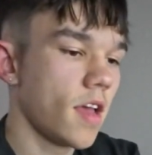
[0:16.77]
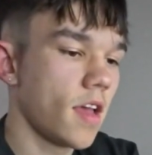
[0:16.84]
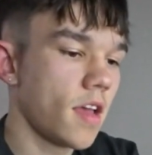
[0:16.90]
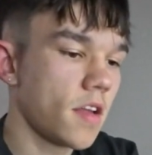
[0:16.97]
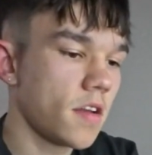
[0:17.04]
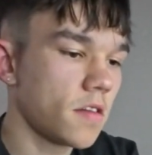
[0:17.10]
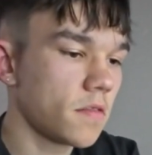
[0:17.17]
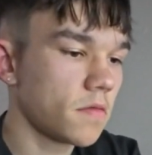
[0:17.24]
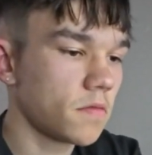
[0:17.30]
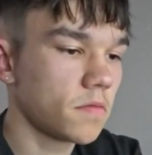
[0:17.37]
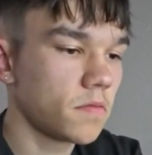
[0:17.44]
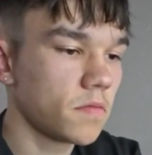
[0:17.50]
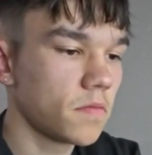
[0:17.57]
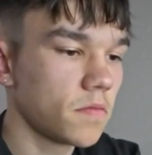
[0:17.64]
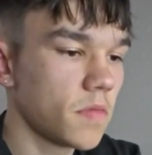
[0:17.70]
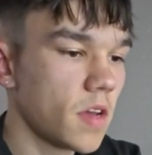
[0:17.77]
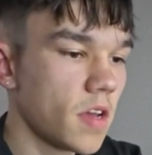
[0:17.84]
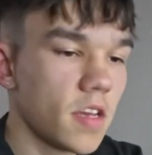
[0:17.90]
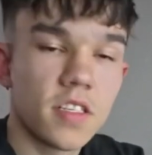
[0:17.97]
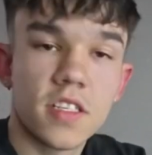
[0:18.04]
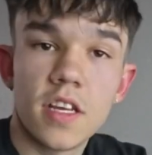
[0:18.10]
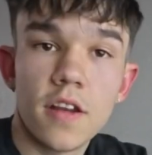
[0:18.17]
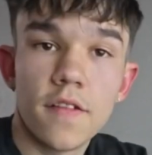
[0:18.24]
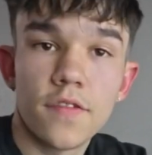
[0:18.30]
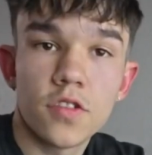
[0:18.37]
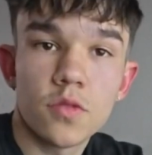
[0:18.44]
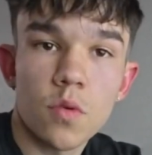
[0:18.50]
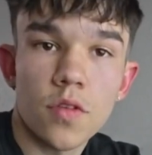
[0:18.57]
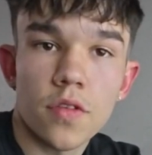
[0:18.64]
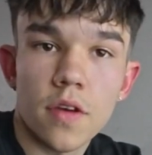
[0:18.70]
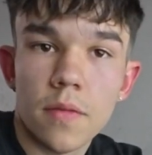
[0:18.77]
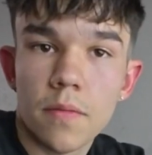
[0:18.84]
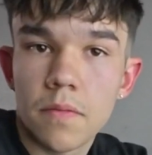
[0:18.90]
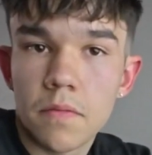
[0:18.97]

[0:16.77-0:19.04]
and seeing if it's worth it.